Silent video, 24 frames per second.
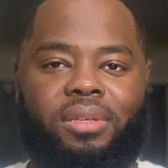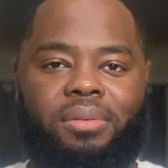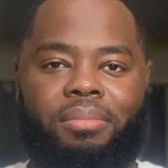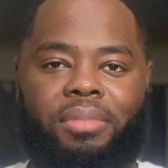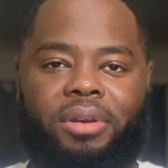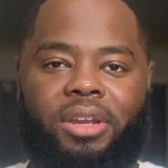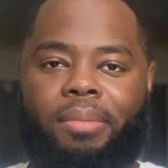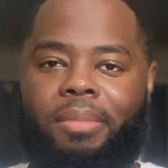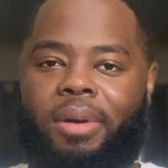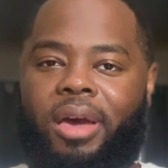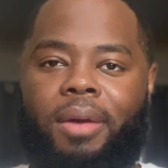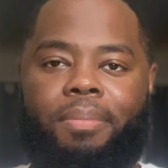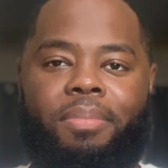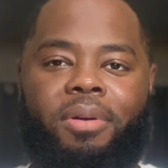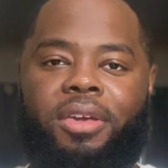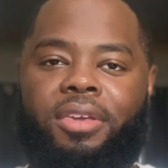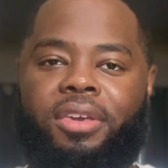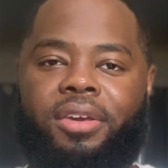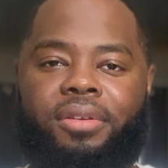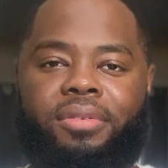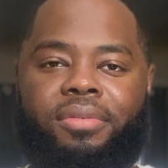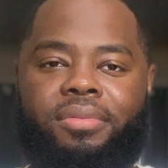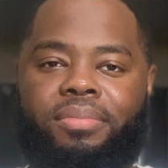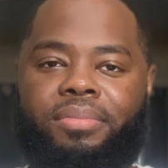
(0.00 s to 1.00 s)
But in my
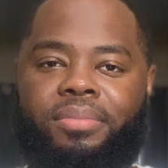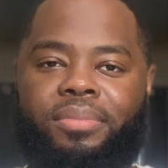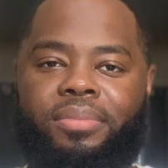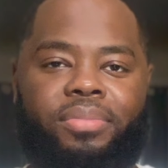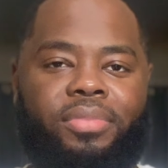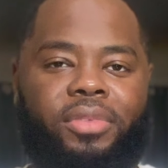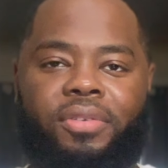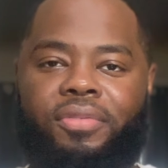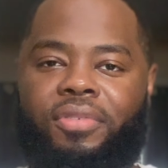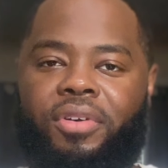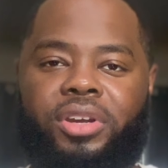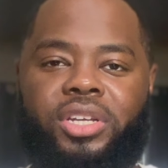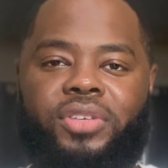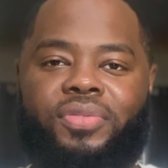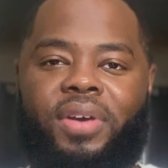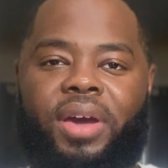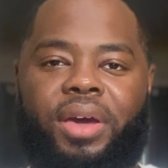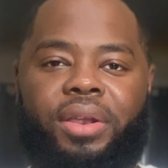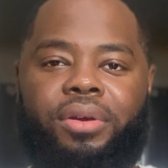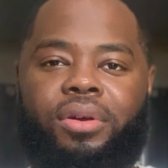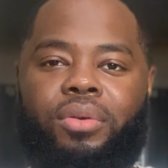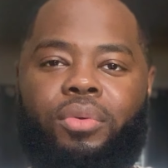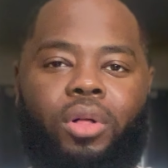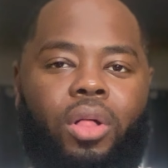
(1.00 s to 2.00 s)
opinion, Furnished
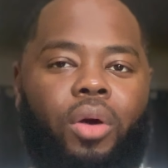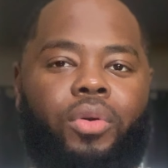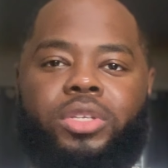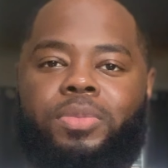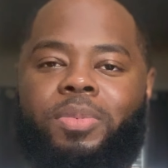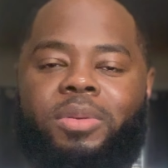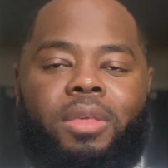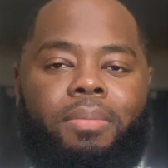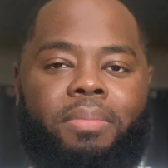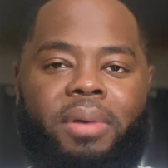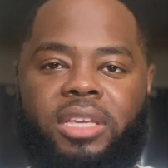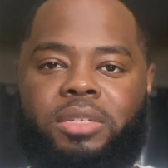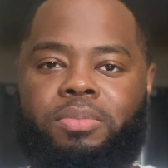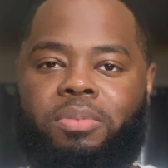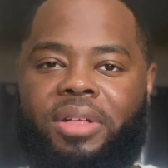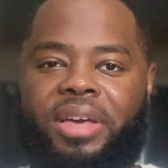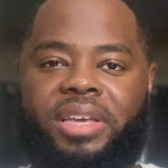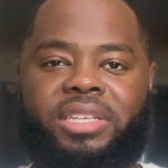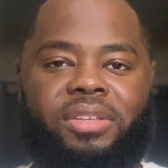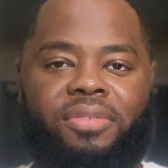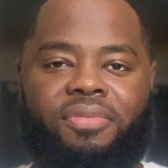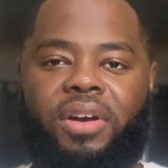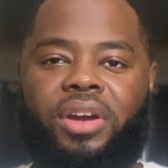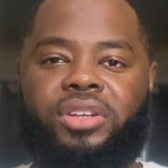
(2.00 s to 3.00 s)
Finder will always be the best
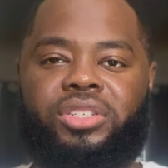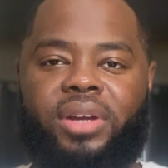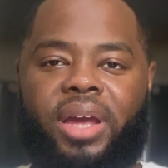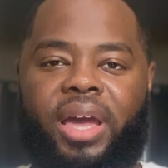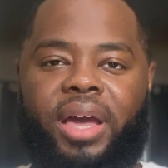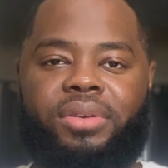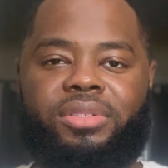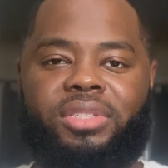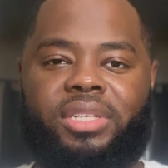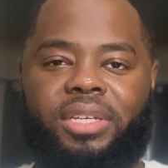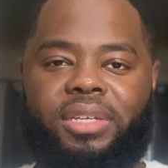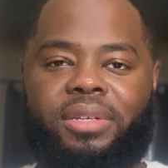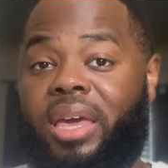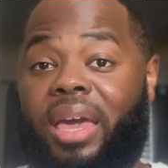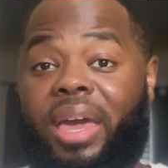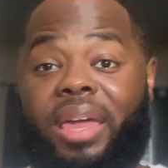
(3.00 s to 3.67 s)
place to find your housing.